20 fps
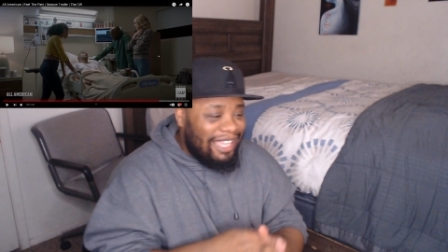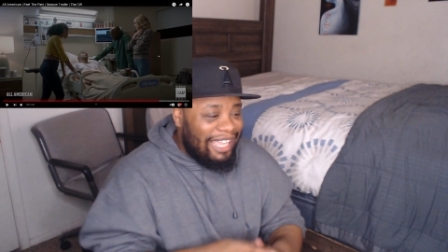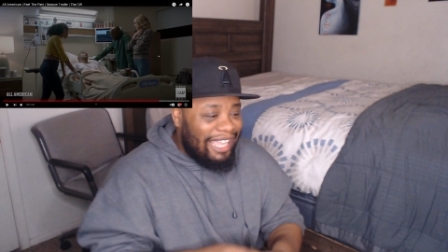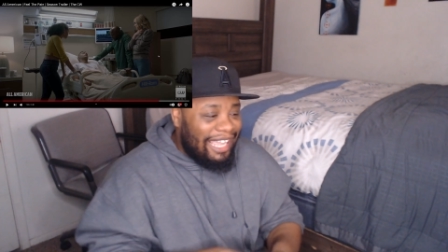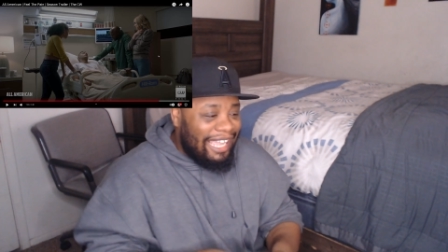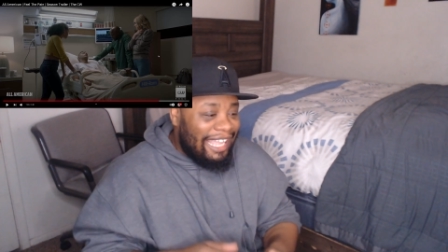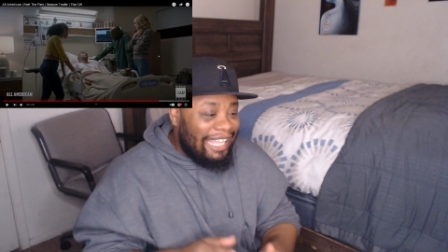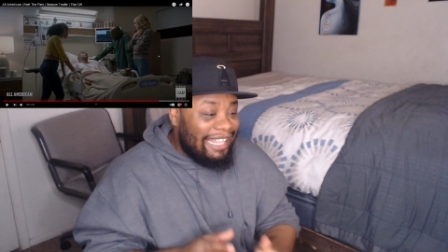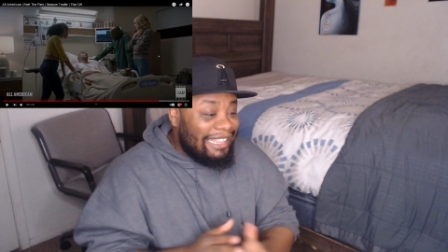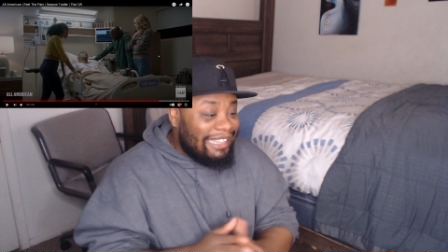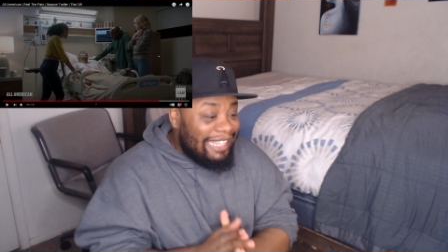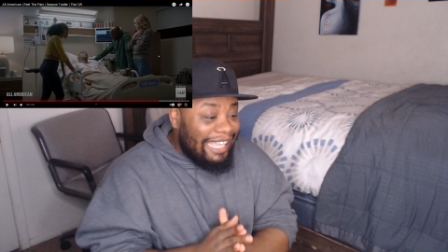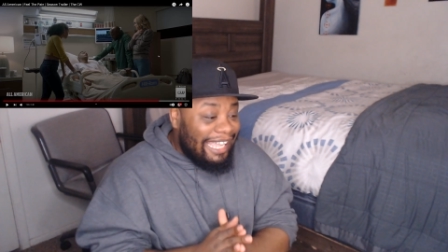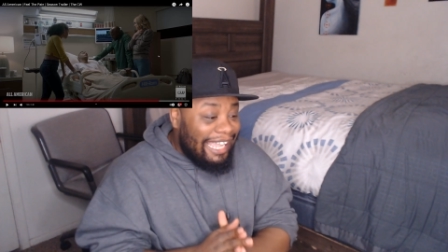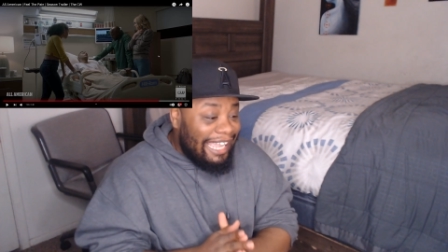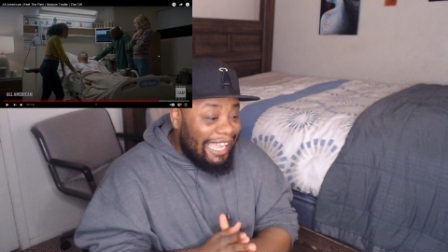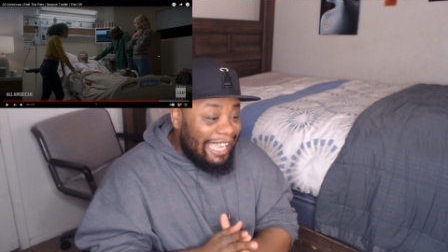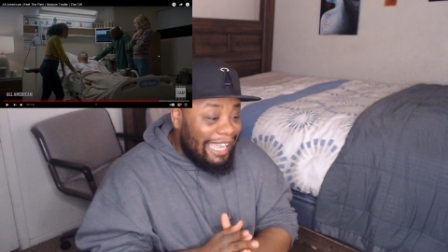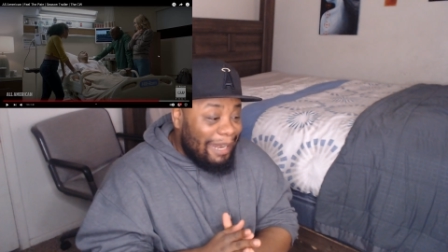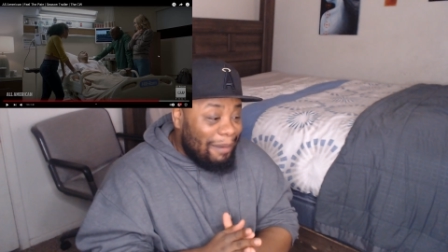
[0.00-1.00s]
And
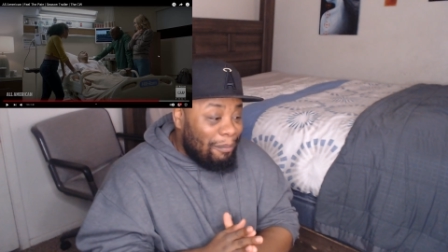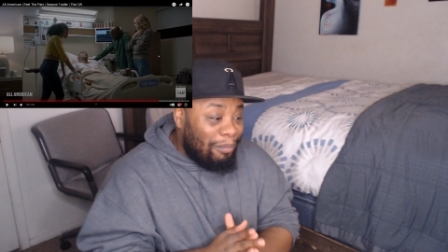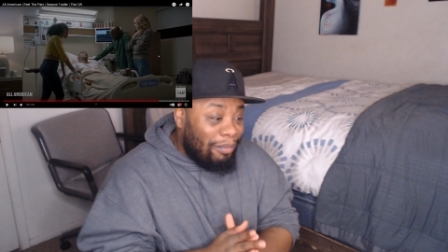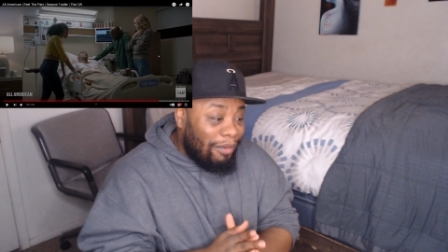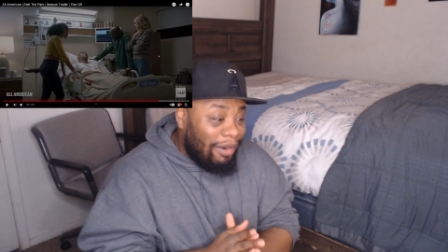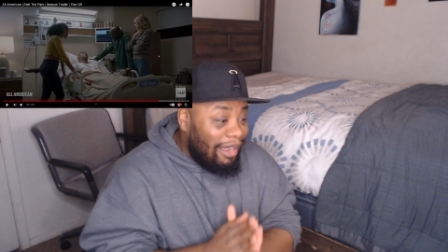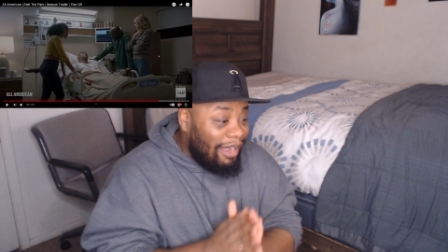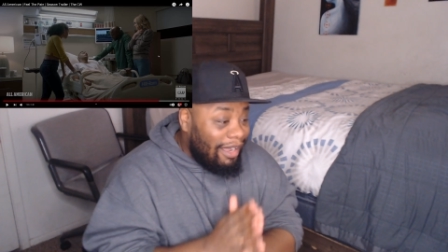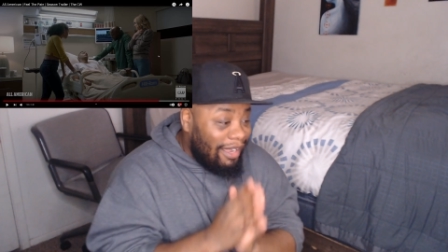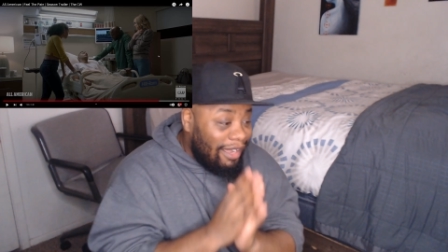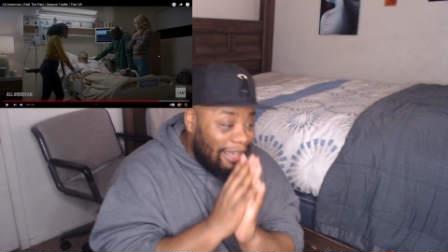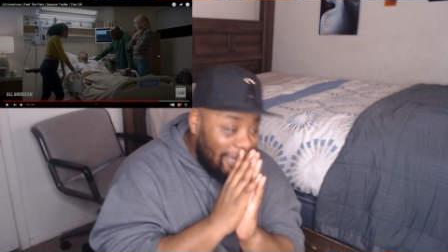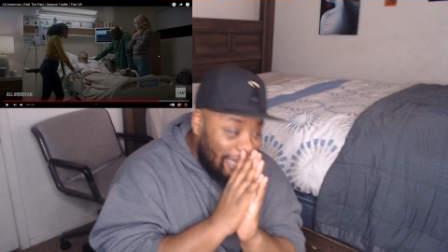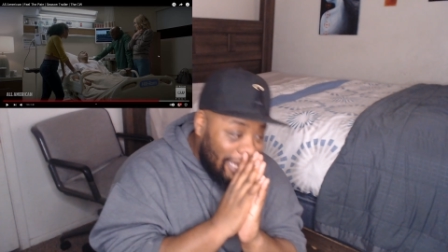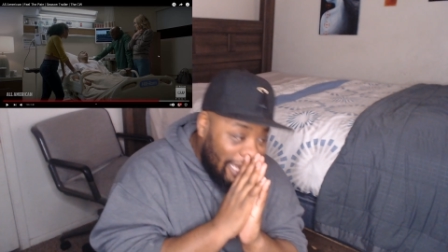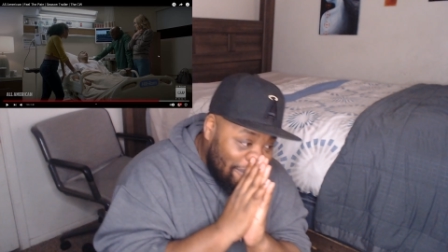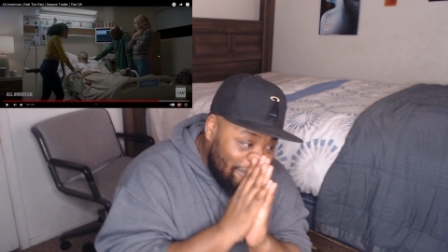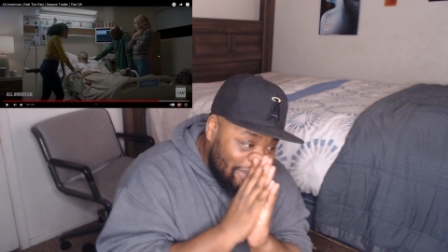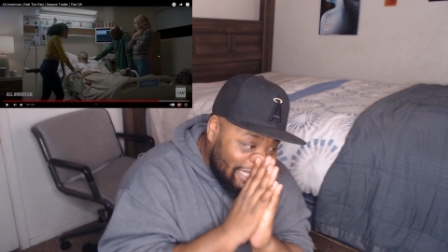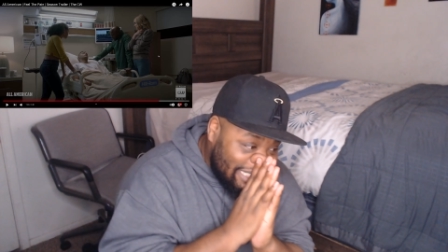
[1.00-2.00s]
then, bruh,
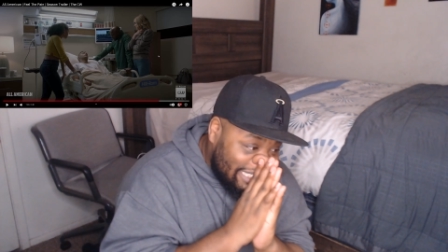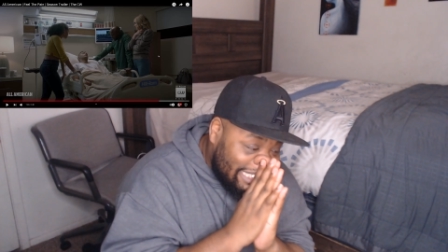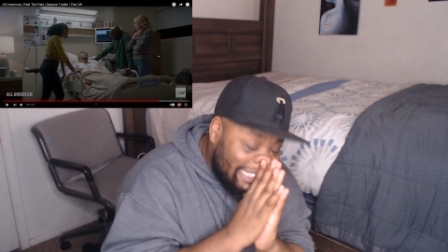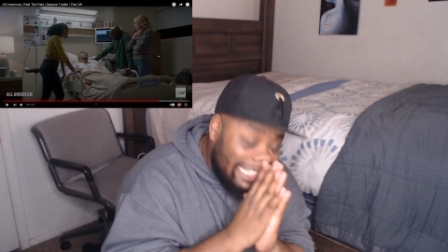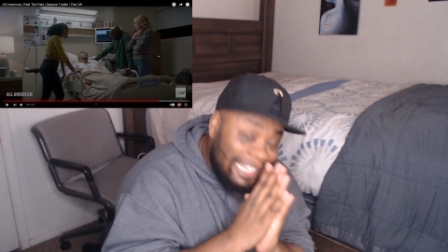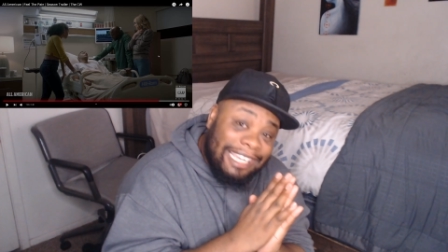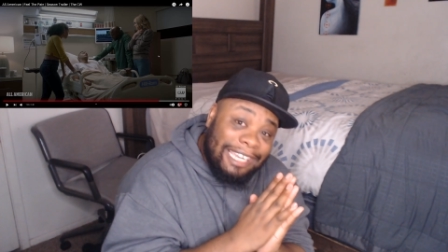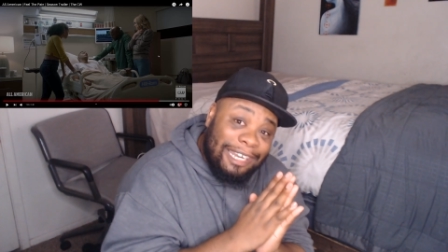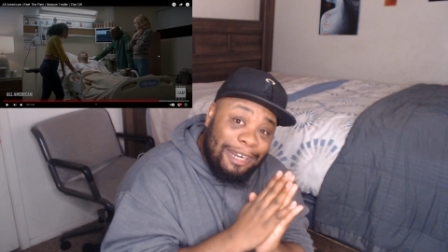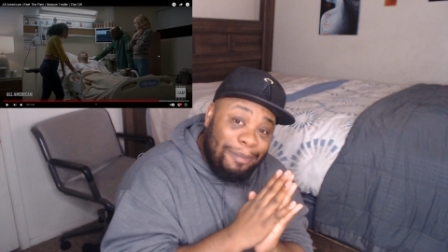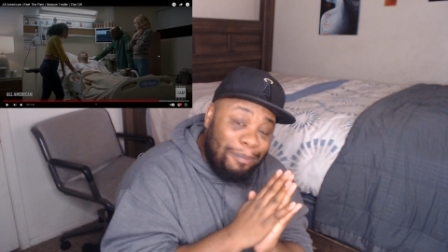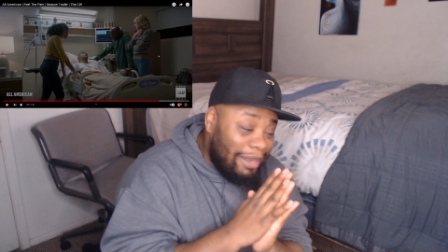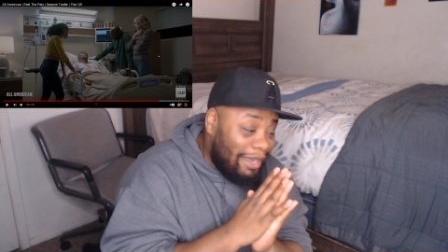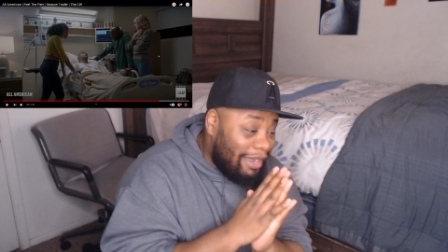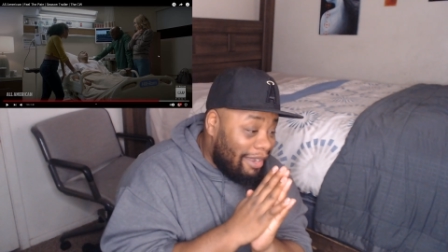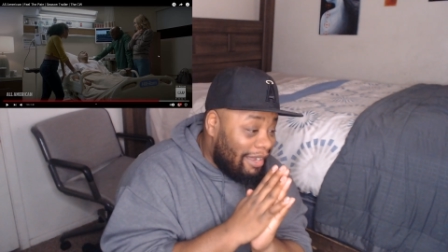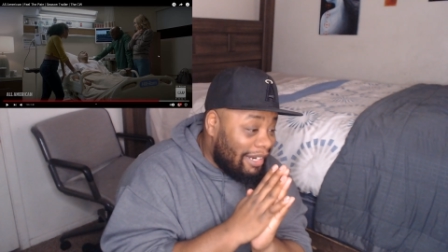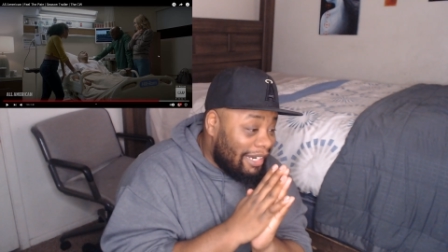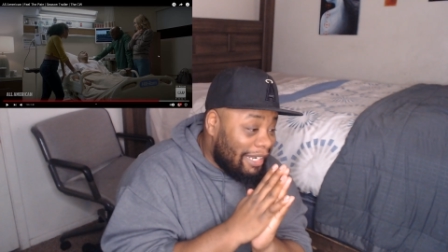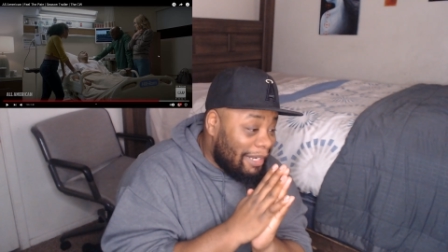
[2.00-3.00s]
I'm just thinking
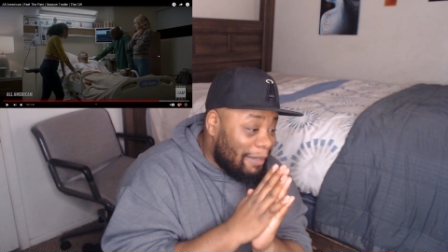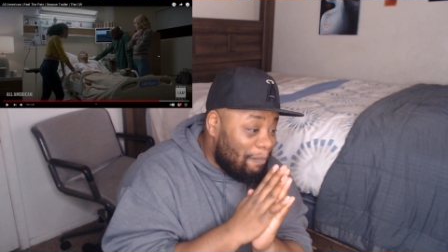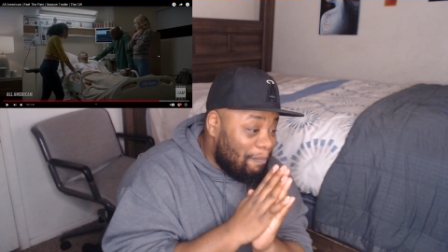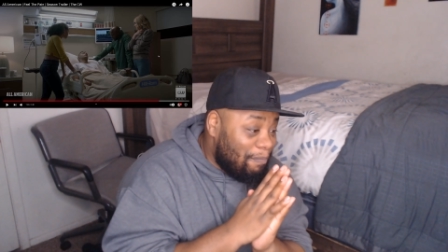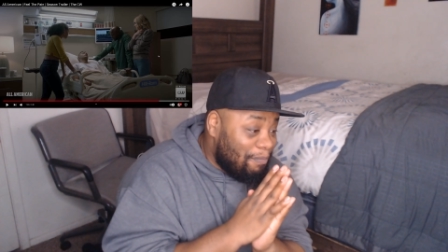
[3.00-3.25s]
about it.